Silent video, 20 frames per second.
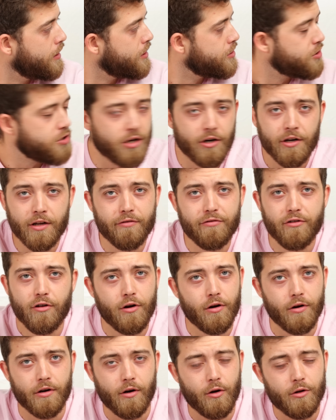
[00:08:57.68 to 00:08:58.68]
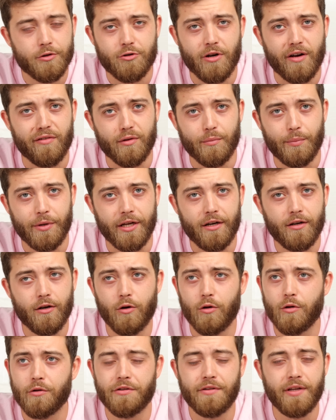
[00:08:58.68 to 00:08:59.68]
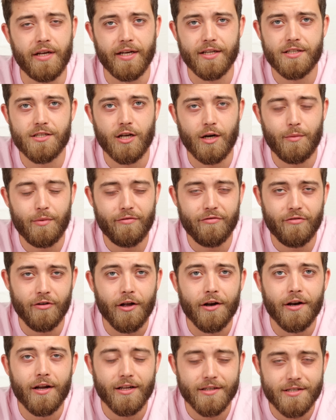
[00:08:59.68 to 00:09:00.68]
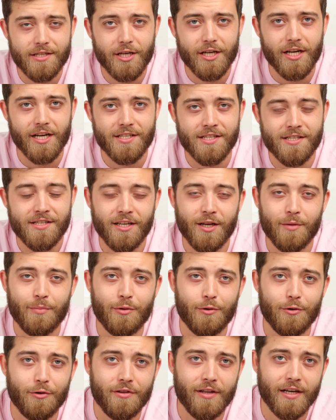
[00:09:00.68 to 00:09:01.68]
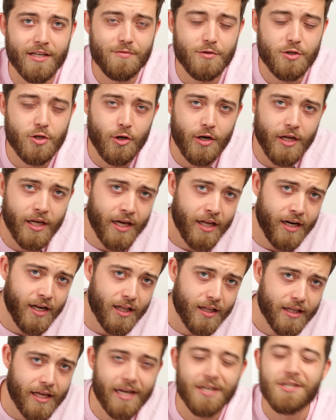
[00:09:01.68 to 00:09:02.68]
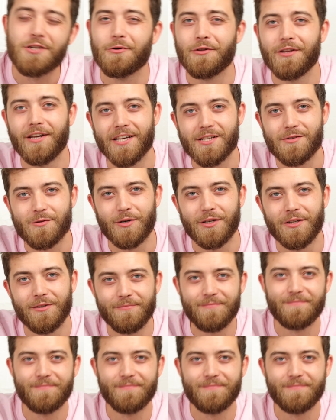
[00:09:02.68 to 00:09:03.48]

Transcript: starting a vlog, a whole travel bit, a whole thing. It's gonna be fun. I'll see you guys in Singapore. Thanks for tuning in. I'll catch you on the next one.